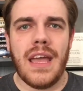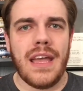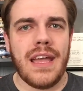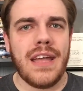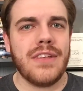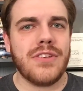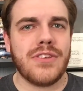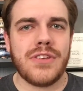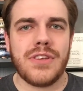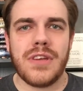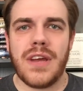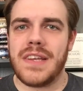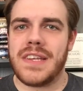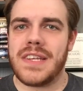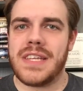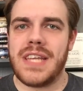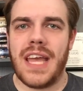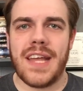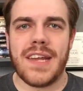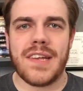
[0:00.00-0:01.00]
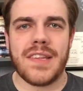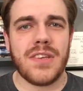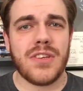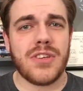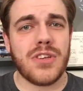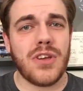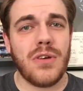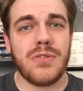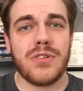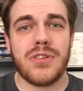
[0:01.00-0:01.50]
it just takes the
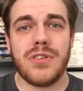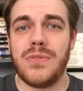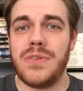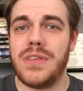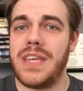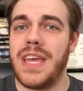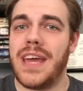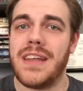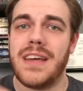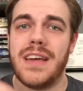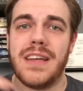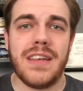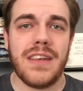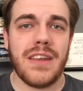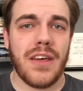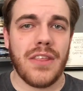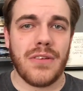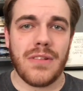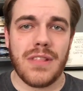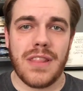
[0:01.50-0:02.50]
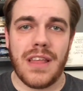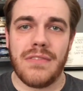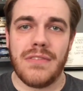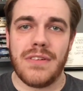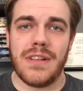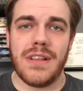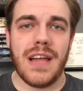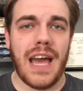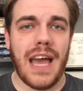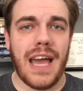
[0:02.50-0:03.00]
show to yet another
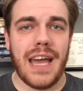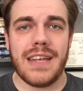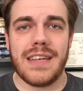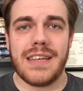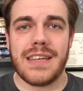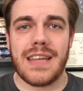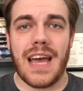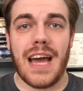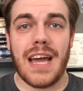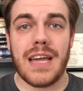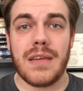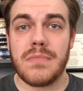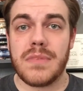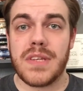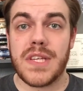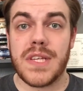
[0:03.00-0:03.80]
level. And I'm